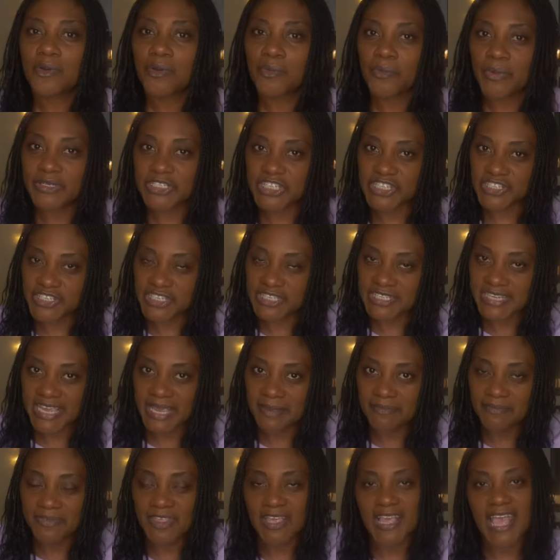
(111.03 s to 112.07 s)
which is the
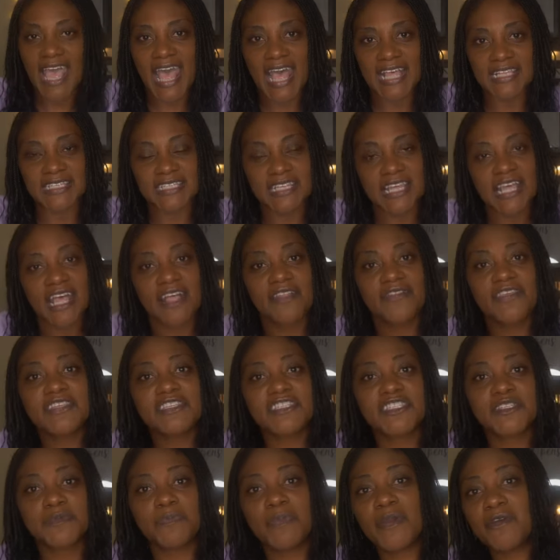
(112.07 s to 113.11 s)
same thing as the
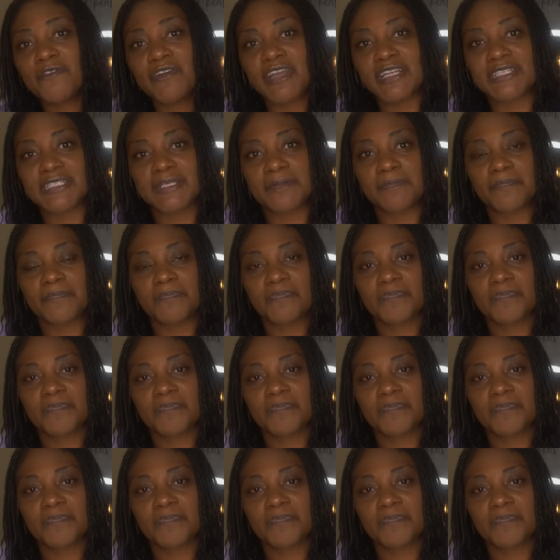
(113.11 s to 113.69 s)
spirit.